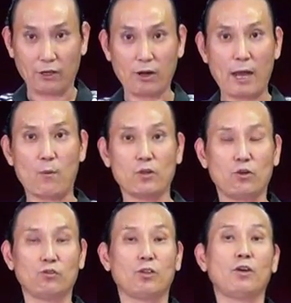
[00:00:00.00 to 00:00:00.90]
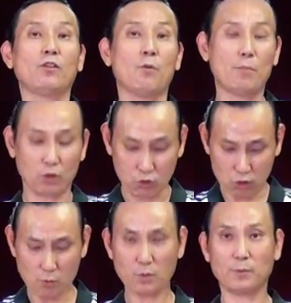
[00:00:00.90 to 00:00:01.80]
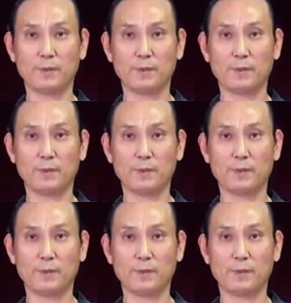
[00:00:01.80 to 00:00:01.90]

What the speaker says: Here, I want you to do the number 2